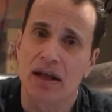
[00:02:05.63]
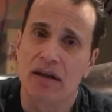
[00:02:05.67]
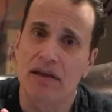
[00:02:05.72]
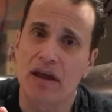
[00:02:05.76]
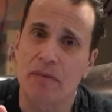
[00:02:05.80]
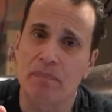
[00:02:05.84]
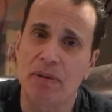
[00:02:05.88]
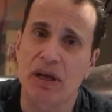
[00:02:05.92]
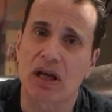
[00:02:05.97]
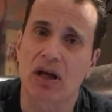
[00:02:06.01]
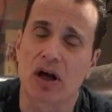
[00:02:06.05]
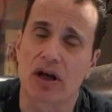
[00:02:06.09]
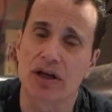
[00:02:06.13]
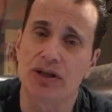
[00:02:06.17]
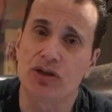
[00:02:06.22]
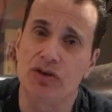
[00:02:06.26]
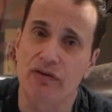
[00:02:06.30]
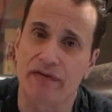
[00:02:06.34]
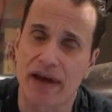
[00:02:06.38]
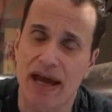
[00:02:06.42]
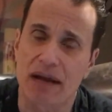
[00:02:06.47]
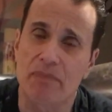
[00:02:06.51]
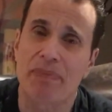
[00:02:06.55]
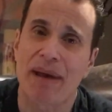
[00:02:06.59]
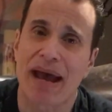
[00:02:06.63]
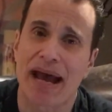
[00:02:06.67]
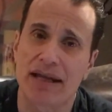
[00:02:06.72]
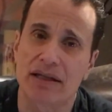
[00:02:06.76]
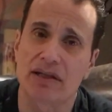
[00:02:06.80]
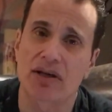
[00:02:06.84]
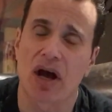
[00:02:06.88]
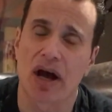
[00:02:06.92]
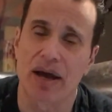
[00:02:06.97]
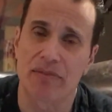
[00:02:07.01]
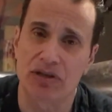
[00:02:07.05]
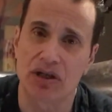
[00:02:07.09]
that because you've had bad
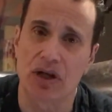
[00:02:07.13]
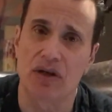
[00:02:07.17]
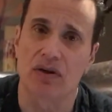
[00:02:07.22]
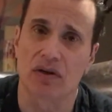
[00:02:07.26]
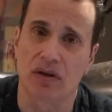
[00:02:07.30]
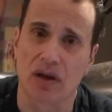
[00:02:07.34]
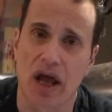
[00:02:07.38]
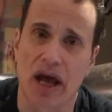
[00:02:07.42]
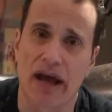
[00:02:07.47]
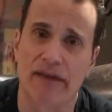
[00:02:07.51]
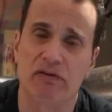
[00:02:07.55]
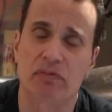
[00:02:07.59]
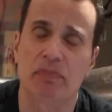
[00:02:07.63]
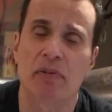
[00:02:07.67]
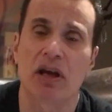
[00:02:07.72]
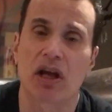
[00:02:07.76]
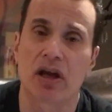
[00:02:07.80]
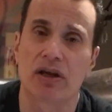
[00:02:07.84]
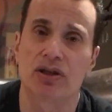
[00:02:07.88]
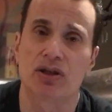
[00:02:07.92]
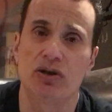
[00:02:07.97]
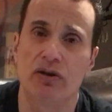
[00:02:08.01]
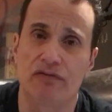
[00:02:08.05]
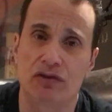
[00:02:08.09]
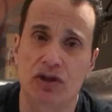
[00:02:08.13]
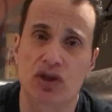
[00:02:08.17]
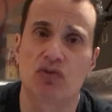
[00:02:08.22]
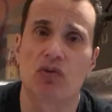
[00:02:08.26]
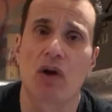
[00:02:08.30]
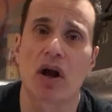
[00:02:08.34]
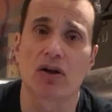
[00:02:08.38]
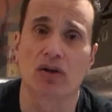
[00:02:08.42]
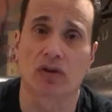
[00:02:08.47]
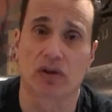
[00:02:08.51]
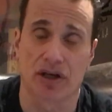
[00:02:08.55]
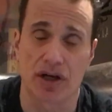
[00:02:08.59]
times in your lives, because you've
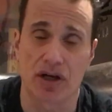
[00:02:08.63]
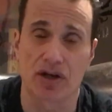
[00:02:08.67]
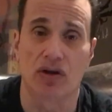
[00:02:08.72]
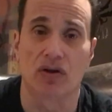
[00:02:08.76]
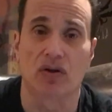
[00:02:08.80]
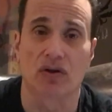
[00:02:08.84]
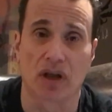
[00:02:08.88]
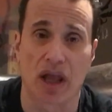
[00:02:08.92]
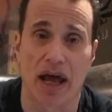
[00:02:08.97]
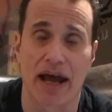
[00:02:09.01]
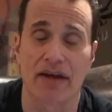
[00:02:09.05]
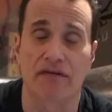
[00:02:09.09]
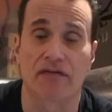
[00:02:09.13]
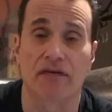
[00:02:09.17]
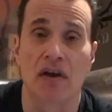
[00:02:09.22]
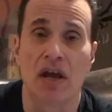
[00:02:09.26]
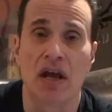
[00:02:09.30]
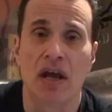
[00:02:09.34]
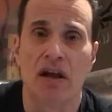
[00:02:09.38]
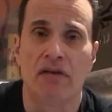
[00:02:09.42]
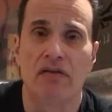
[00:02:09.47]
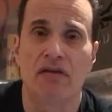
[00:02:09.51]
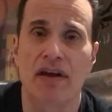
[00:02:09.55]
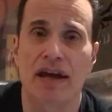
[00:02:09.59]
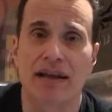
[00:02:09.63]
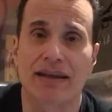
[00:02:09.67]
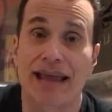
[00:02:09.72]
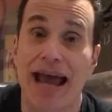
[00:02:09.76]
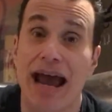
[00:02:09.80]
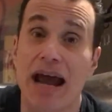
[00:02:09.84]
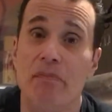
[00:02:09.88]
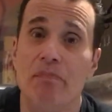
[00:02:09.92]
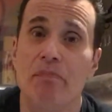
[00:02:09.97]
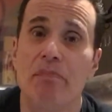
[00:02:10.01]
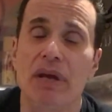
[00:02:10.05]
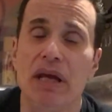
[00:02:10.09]
struggled in your life,
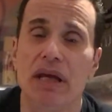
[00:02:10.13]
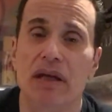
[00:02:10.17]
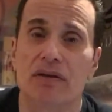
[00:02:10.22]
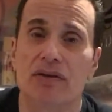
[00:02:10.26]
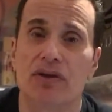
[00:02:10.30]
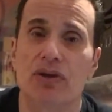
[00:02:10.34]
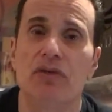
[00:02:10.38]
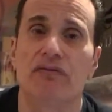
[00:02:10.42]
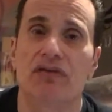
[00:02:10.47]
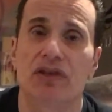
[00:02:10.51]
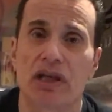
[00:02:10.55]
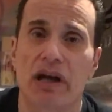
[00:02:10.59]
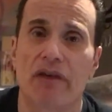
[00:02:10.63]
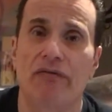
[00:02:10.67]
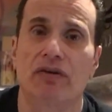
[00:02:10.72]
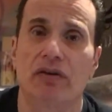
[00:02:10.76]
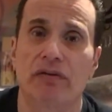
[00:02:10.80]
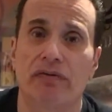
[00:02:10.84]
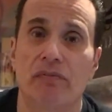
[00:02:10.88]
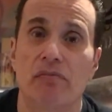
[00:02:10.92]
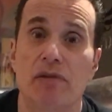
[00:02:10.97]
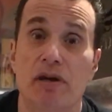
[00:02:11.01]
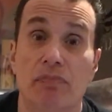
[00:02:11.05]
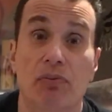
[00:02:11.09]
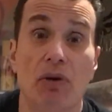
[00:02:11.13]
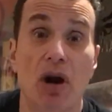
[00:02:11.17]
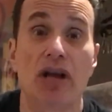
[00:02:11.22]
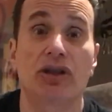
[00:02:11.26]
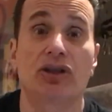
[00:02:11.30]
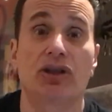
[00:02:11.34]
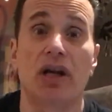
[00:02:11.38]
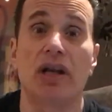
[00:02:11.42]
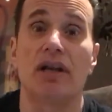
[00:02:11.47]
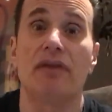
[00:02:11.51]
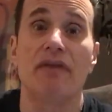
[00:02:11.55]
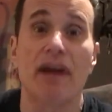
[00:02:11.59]
that means you've suffered from
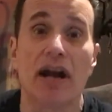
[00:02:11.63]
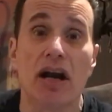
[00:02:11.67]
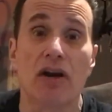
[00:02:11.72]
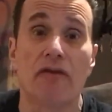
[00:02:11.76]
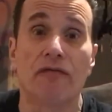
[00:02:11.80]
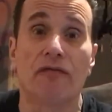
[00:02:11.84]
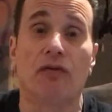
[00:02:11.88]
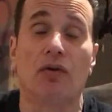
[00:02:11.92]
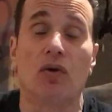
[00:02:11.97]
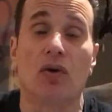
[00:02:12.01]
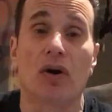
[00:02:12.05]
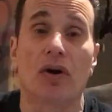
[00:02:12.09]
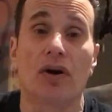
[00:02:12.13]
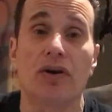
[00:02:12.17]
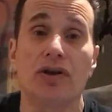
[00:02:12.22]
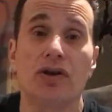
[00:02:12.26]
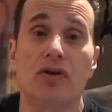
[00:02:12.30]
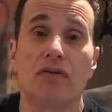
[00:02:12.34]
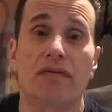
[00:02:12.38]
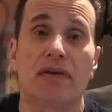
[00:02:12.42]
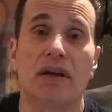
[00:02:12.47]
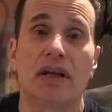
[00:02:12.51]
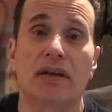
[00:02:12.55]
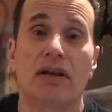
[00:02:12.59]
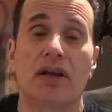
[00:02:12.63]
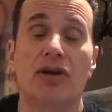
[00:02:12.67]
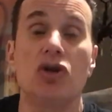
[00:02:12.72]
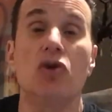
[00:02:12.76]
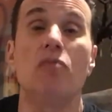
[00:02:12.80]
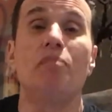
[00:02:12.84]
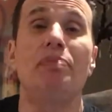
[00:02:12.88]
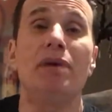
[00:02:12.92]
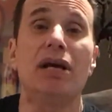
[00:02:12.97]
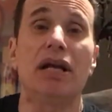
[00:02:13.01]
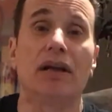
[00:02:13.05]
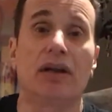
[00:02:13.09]
depression, and therefore you think that
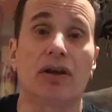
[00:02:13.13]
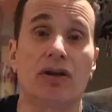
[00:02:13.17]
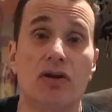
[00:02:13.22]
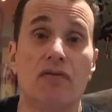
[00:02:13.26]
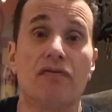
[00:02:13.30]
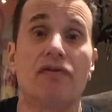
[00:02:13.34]
you beat it.